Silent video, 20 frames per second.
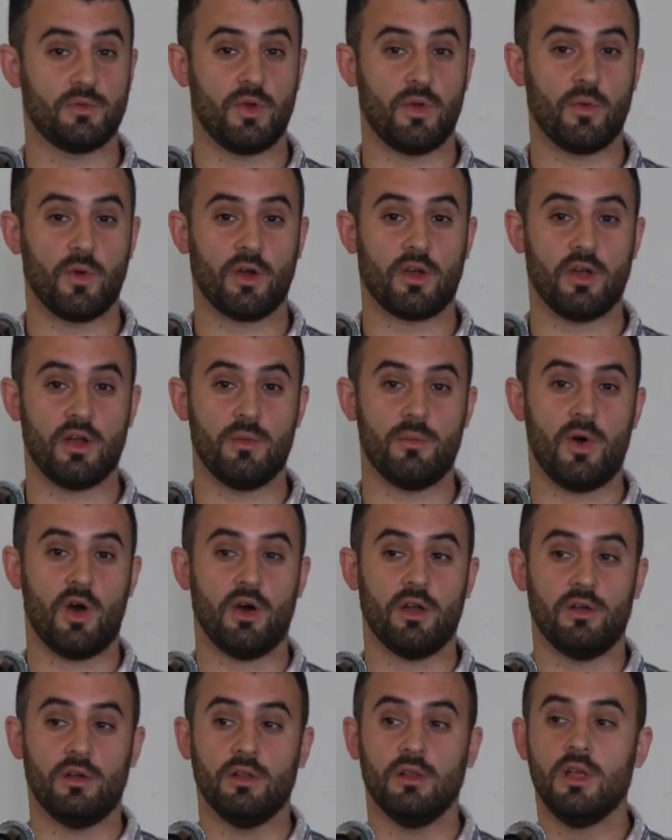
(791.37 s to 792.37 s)
We work on a
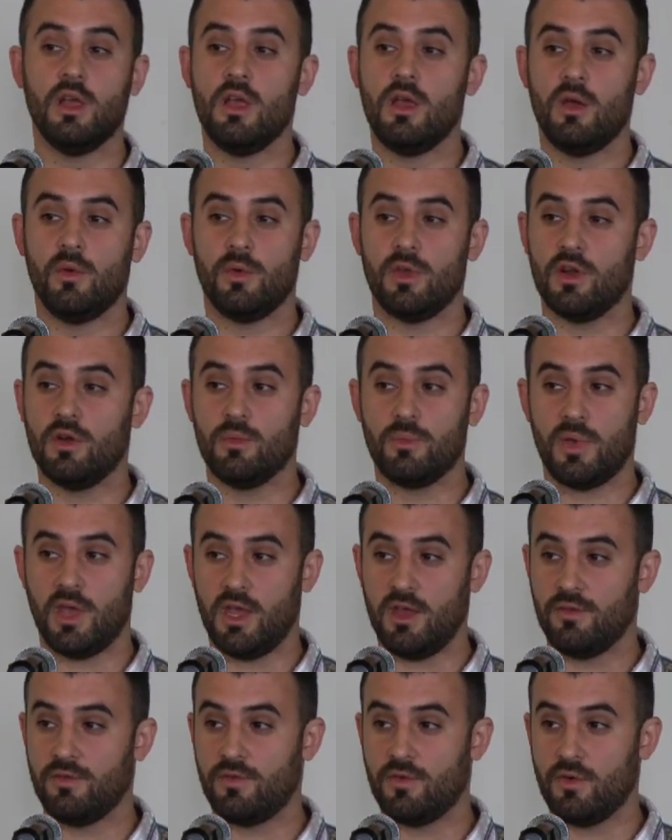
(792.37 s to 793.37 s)
model, we don't
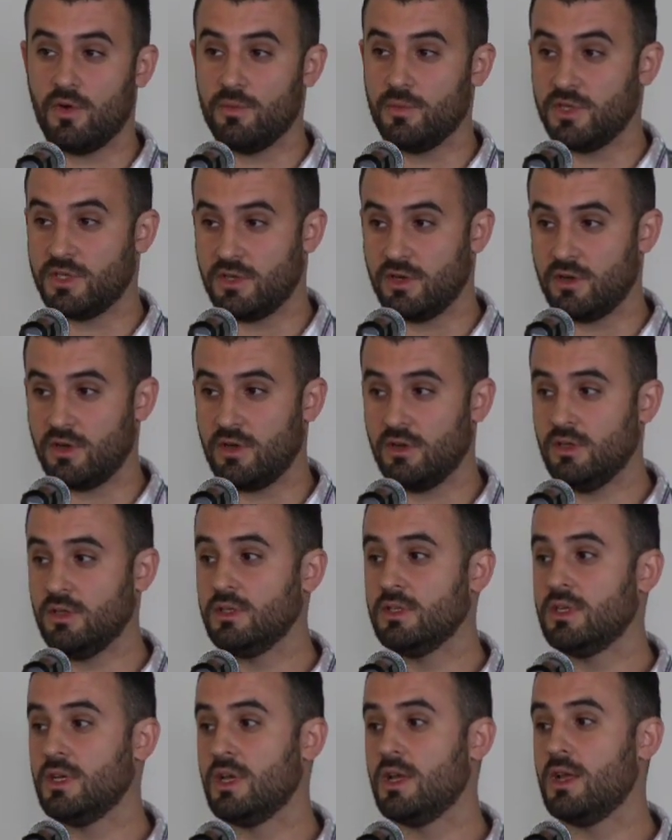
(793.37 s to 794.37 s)
pay for material.